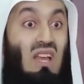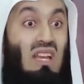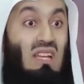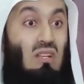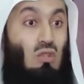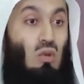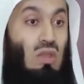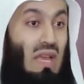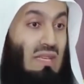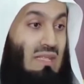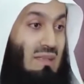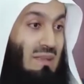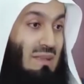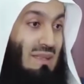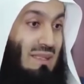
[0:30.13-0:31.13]
that and do
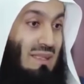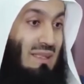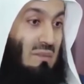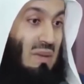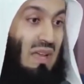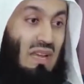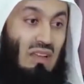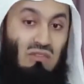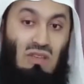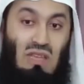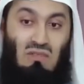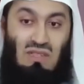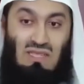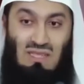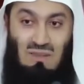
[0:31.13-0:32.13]
that. May Allah
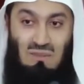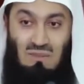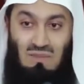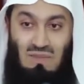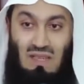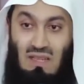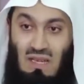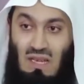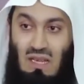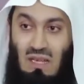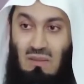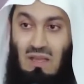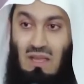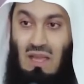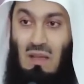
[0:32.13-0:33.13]
forgive us. Really.